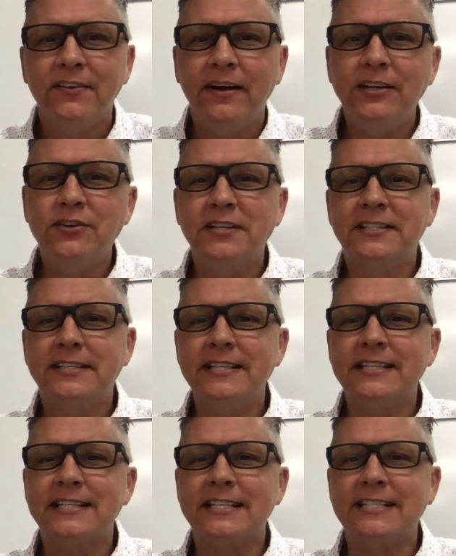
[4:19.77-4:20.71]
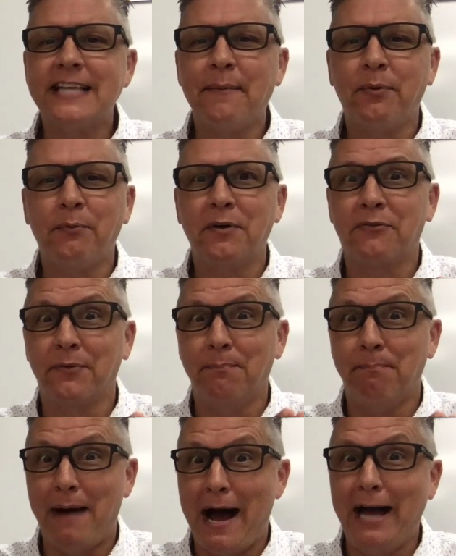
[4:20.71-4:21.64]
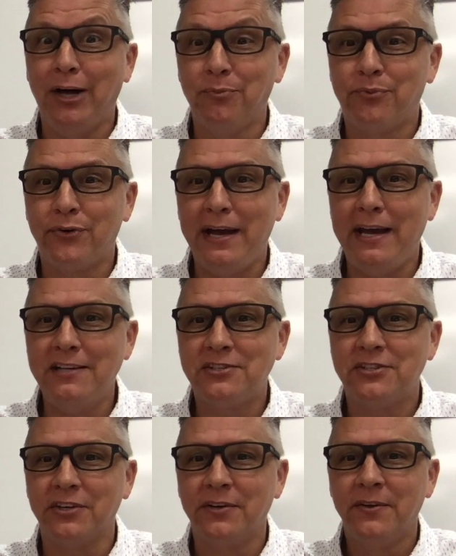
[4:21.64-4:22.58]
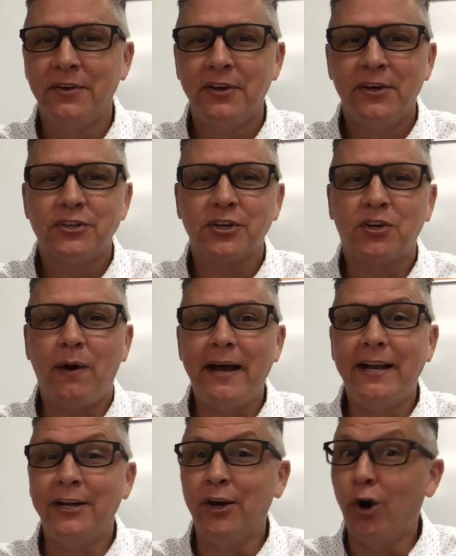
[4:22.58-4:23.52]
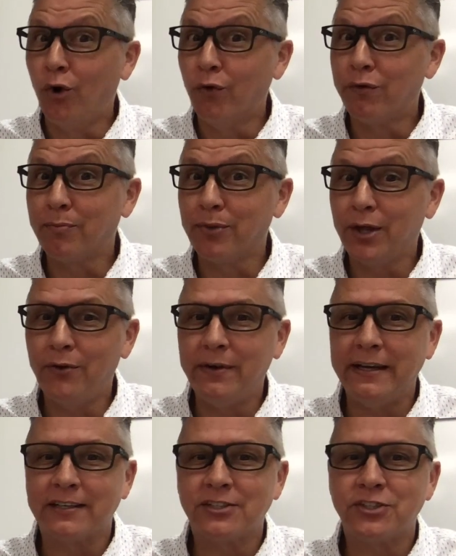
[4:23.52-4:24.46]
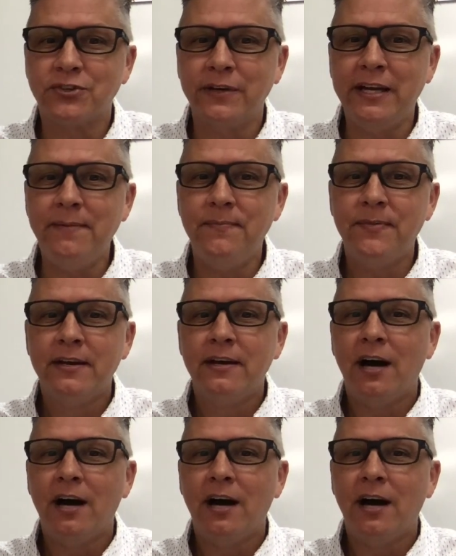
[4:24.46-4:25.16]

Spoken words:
Right? You can see this example went from mild praise to quite an overblown extreme.